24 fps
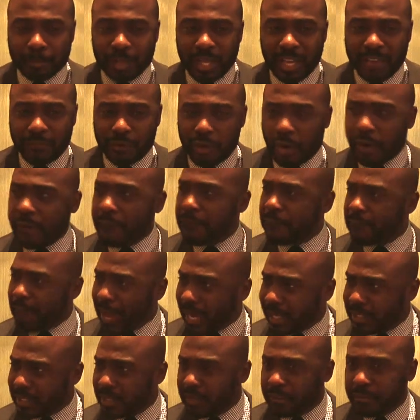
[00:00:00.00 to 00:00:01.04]
if you're
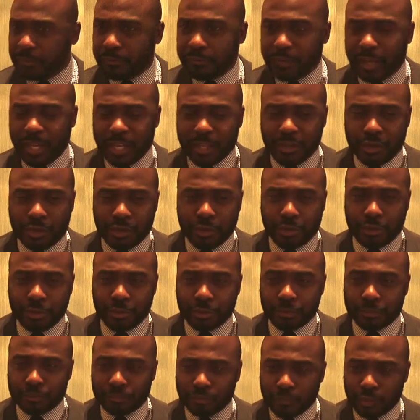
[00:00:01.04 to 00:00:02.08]
effective and
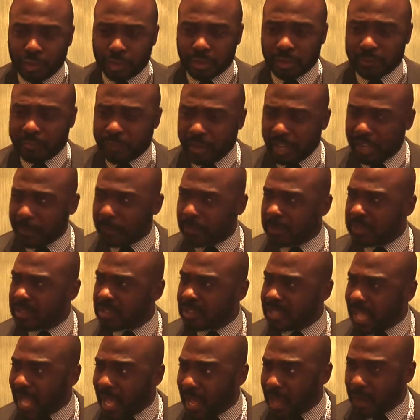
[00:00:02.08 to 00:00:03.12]
you develop a
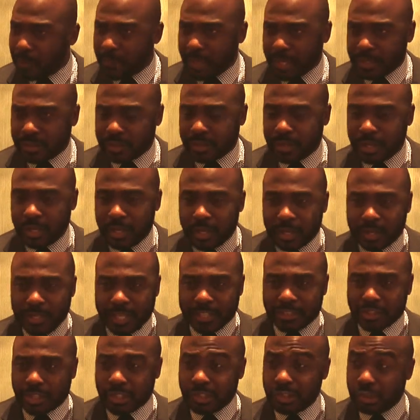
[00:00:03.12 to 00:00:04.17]
style that's
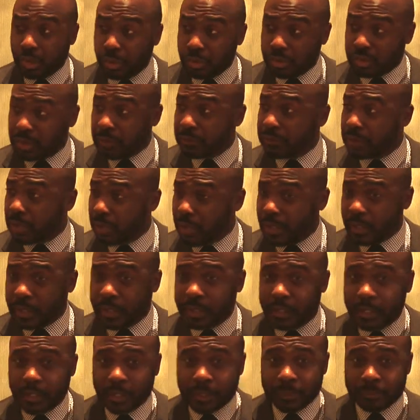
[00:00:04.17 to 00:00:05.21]
conducive
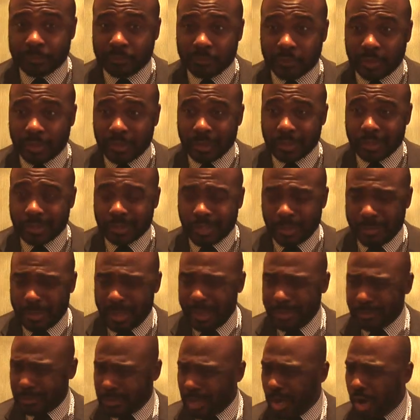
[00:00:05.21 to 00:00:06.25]
to
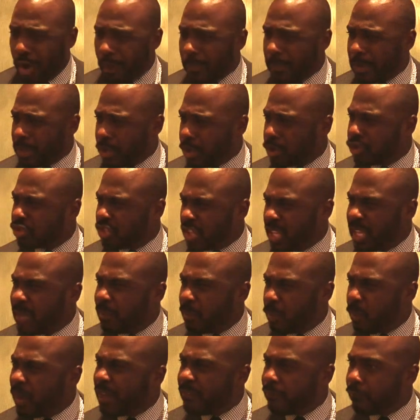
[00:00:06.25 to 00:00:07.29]
helping your
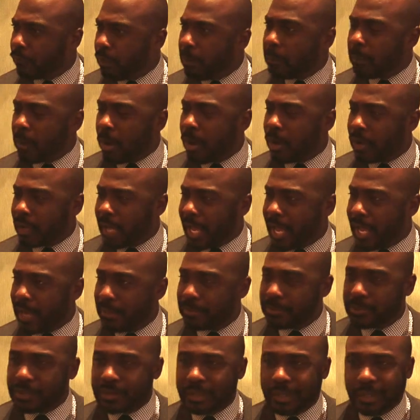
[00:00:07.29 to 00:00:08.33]
team win football
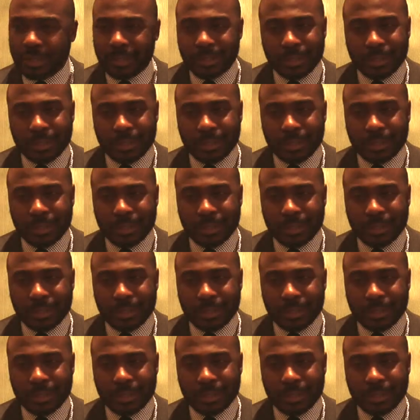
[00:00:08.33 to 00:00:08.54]
games,